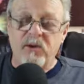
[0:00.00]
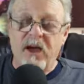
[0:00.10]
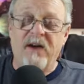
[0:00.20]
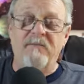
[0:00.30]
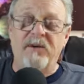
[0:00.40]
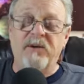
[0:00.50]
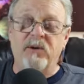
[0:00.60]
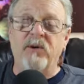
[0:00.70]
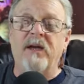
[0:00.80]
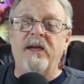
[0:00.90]
have been
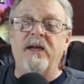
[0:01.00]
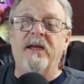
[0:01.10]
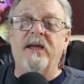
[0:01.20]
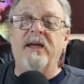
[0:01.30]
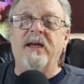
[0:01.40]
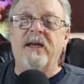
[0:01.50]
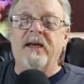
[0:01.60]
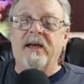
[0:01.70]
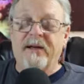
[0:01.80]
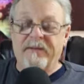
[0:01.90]
doing
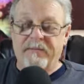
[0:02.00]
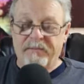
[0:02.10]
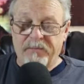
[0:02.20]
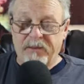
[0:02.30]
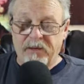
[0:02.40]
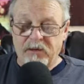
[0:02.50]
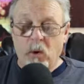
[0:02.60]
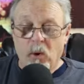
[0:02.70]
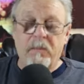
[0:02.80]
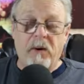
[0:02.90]

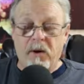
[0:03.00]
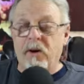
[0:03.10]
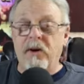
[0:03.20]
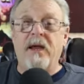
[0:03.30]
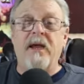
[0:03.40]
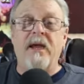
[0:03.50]
your part